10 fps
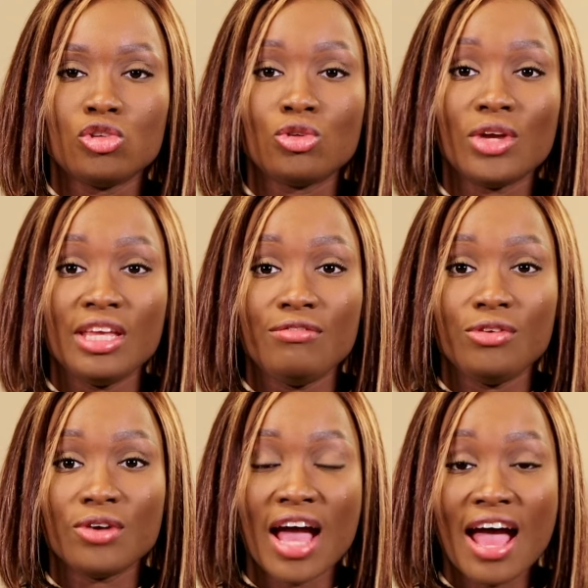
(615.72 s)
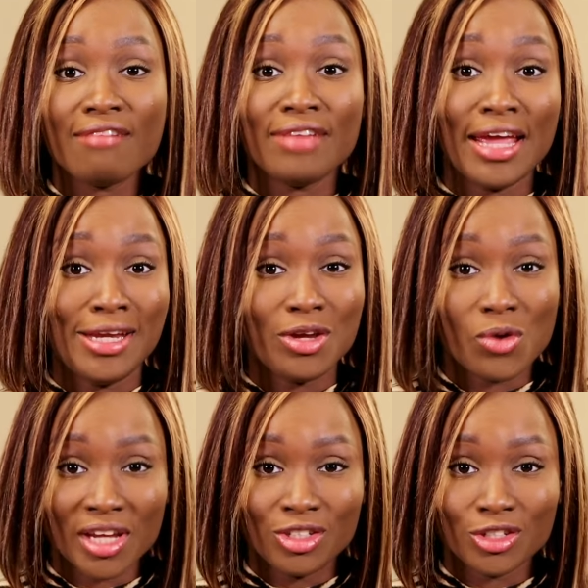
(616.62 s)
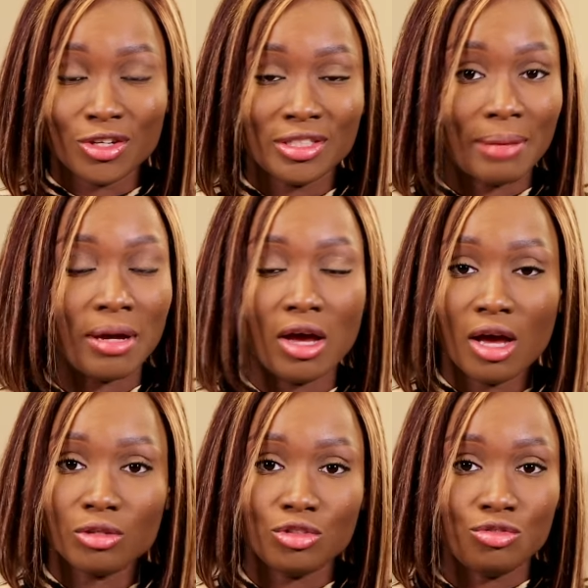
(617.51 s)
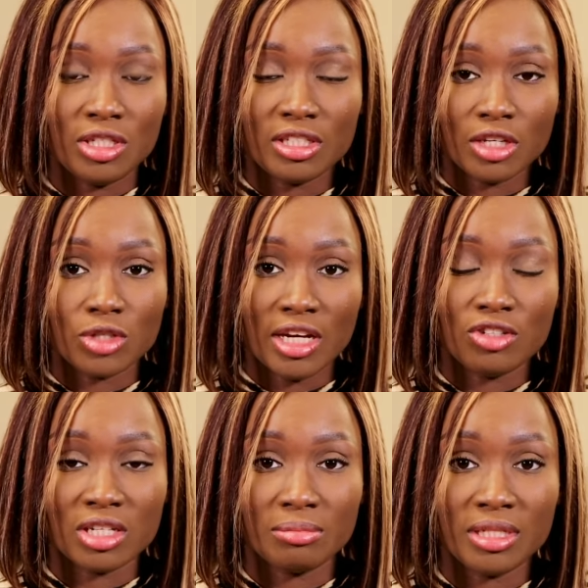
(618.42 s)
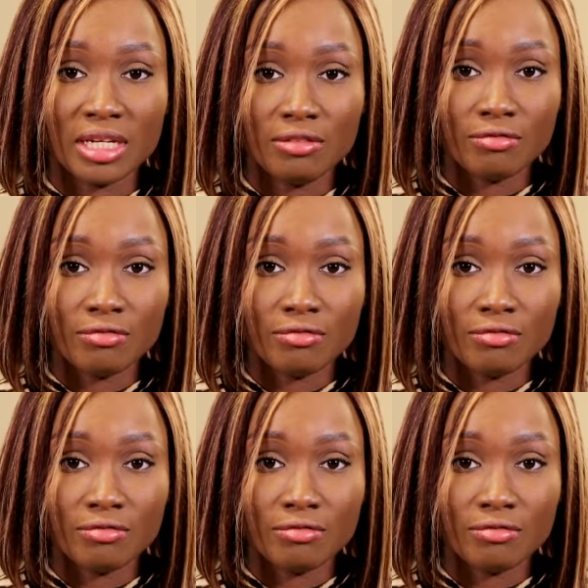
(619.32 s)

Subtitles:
So if you have any questions about how to treat sexually transmitted